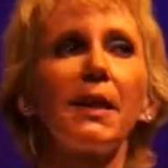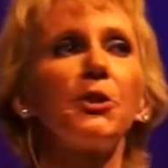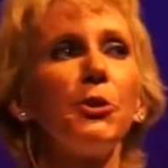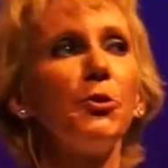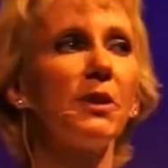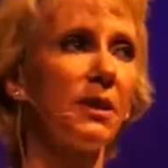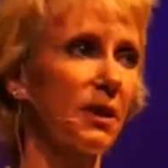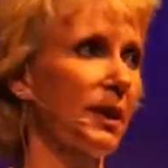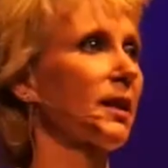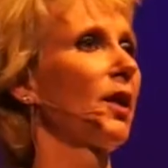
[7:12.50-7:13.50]
That's using
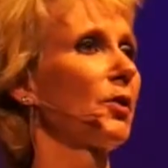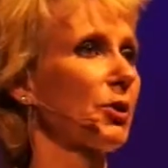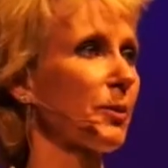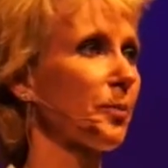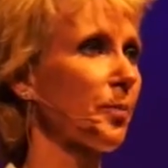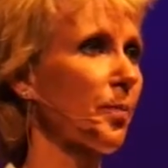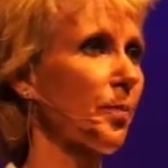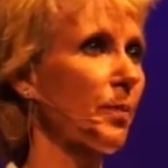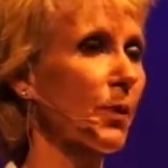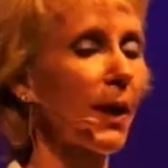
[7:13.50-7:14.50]
this technology.
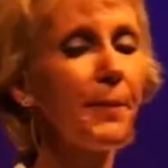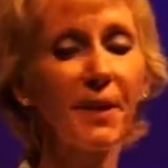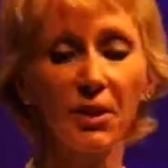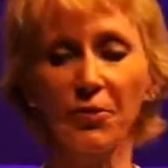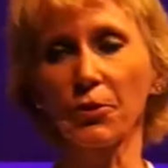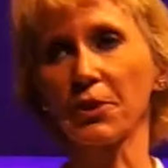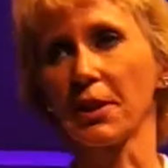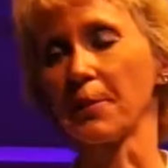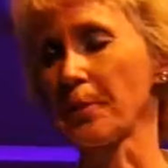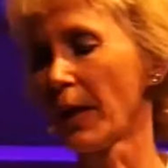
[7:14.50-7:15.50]
Okay, that's the first
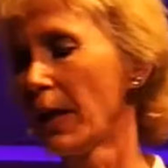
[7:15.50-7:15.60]
thing.